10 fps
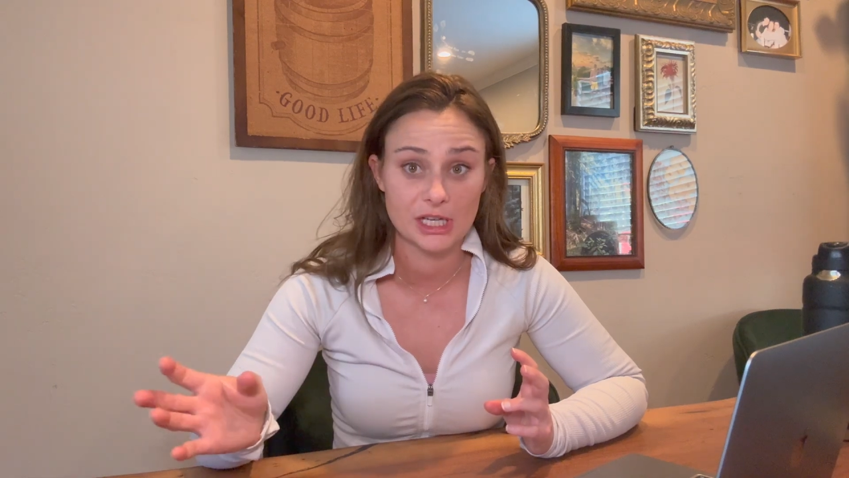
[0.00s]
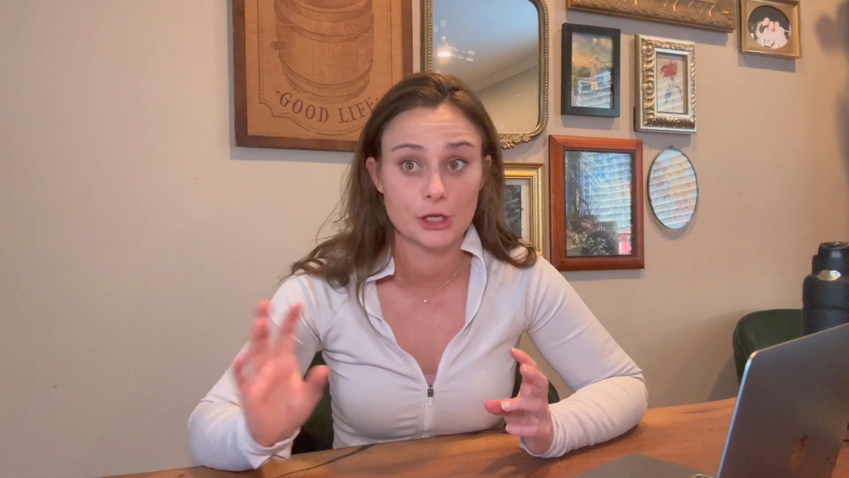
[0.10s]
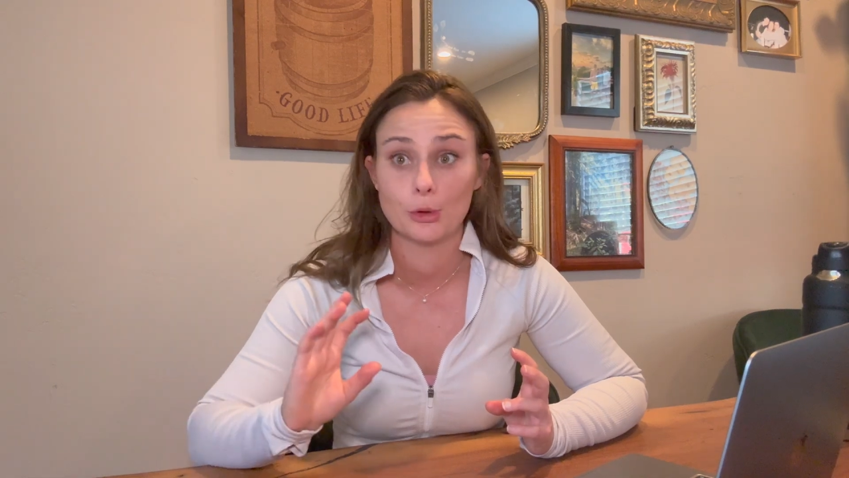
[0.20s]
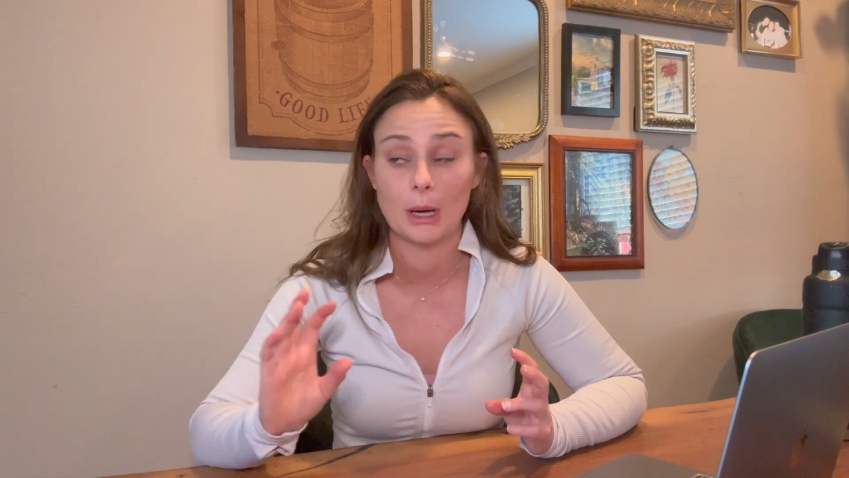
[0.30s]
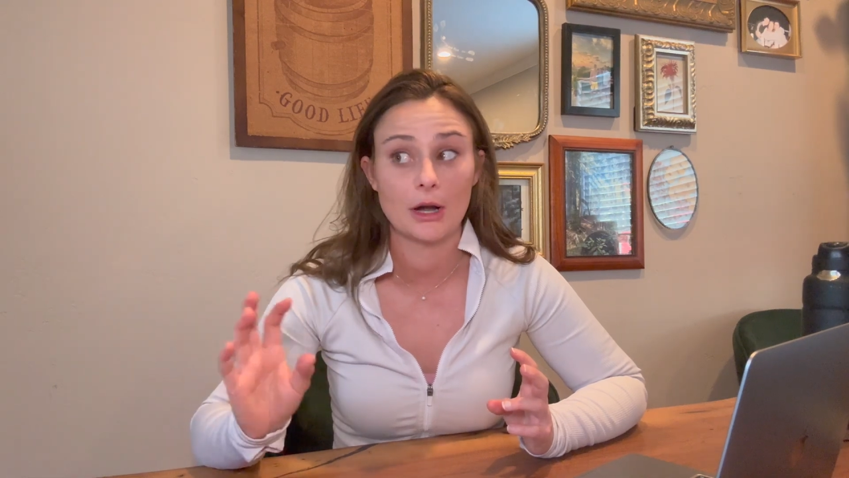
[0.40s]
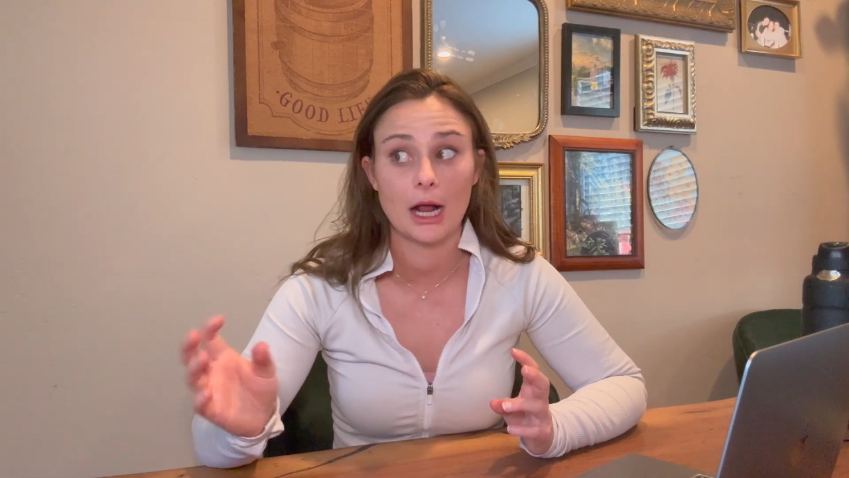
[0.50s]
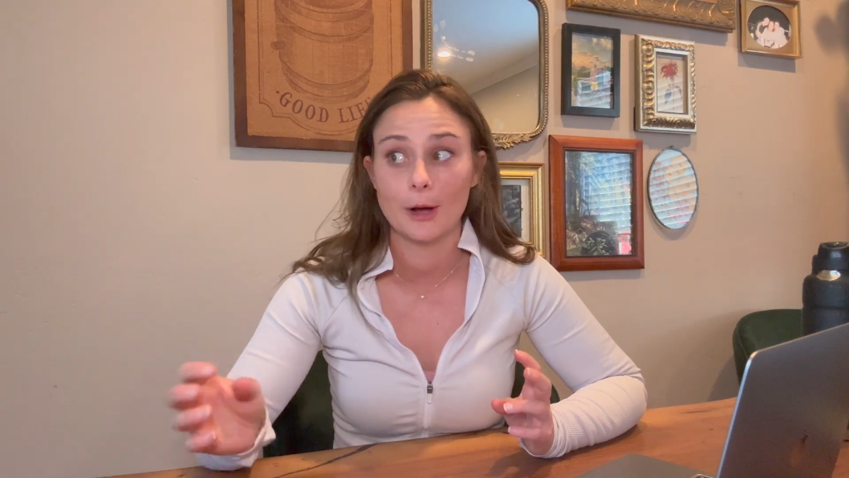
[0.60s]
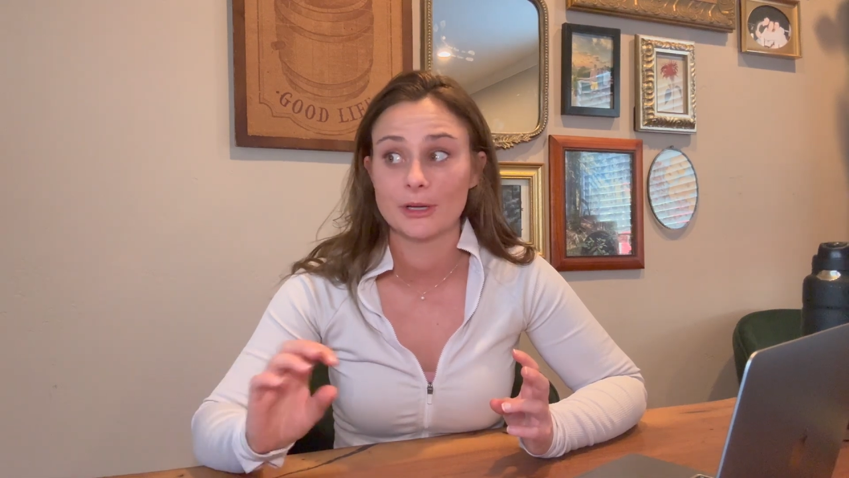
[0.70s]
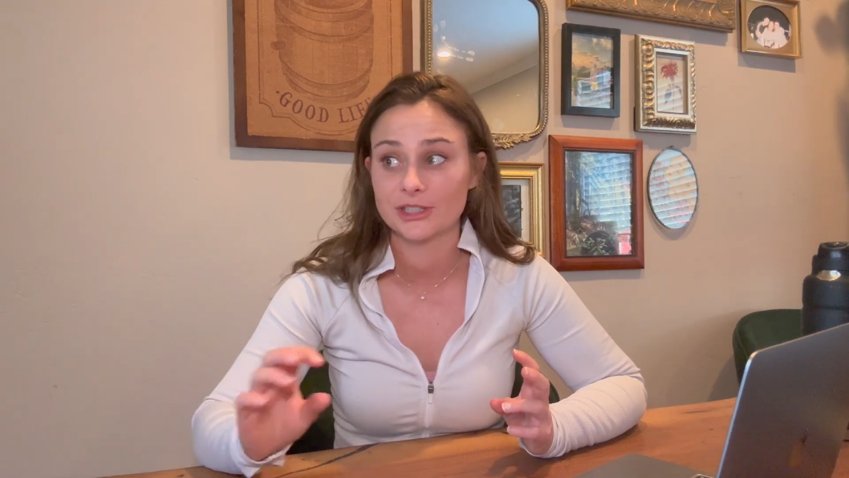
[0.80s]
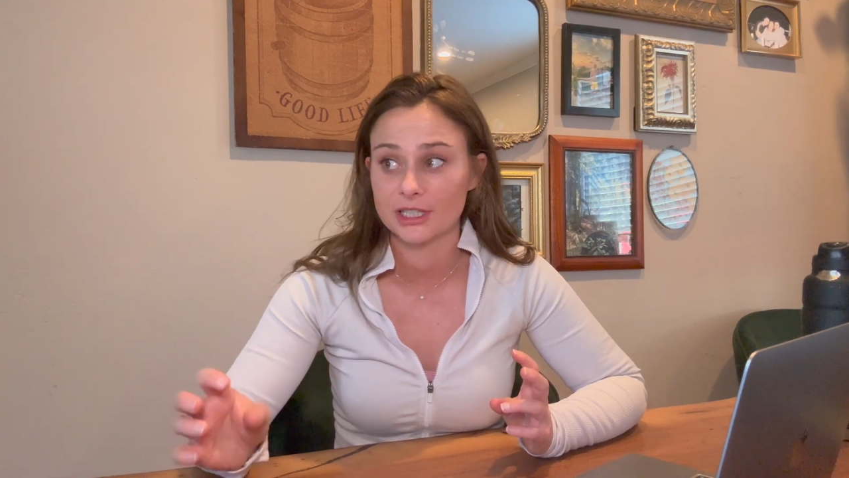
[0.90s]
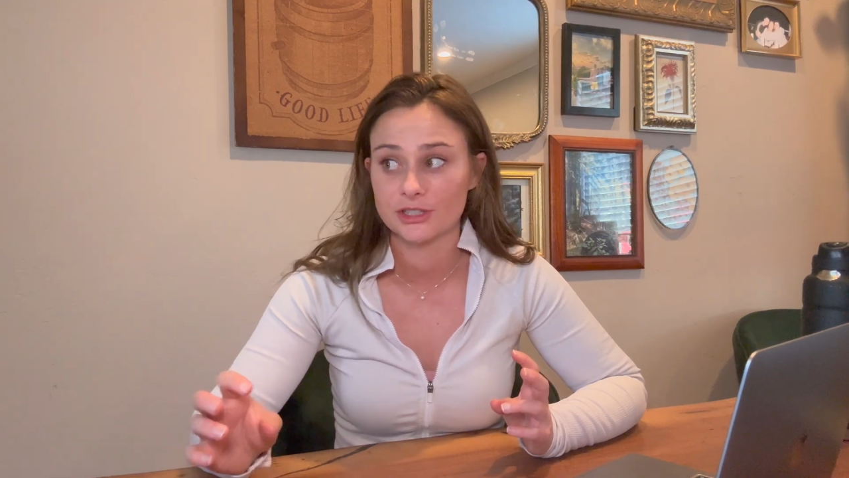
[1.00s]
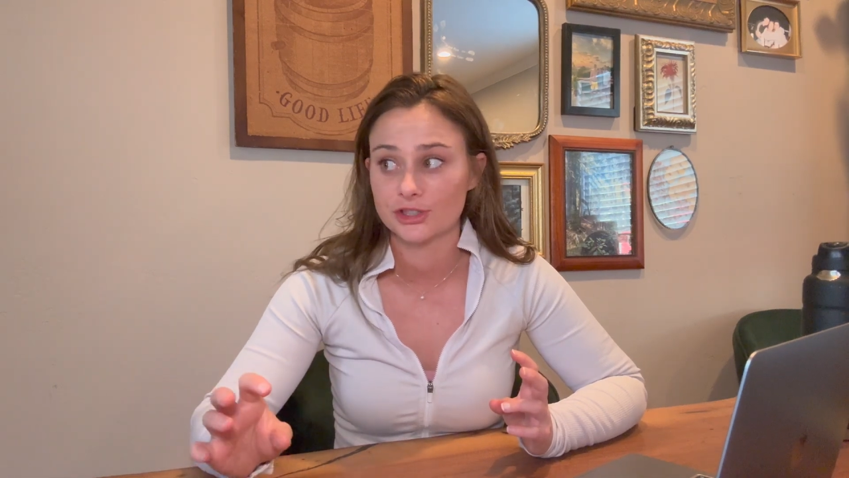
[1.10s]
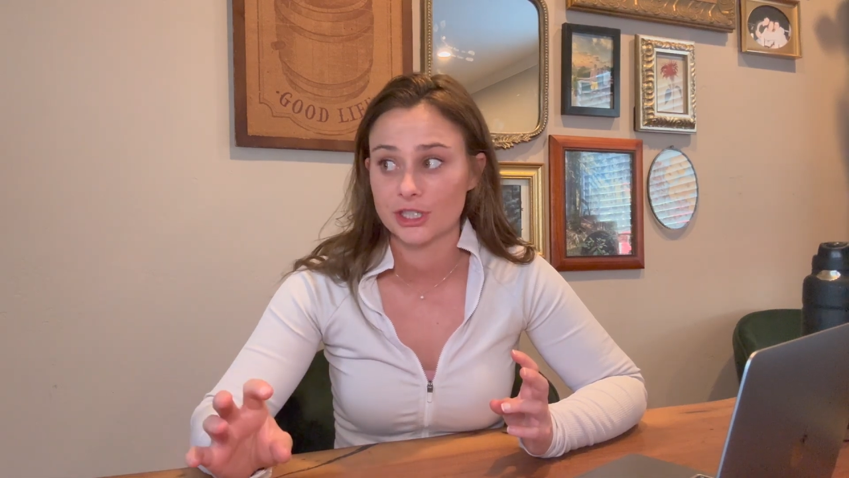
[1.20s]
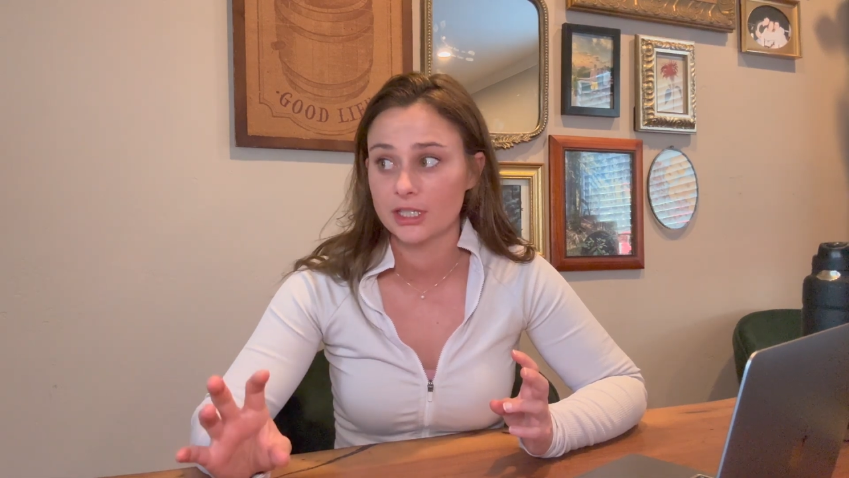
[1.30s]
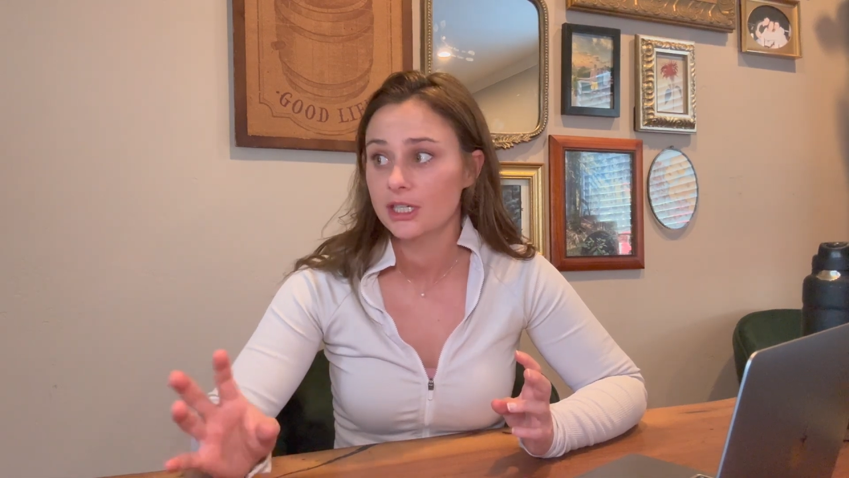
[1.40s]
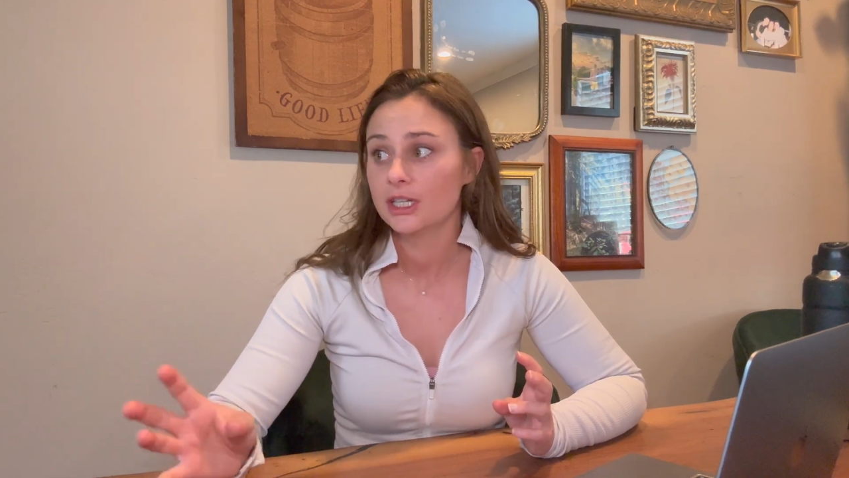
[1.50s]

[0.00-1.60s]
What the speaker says: and no matter how much I itched it,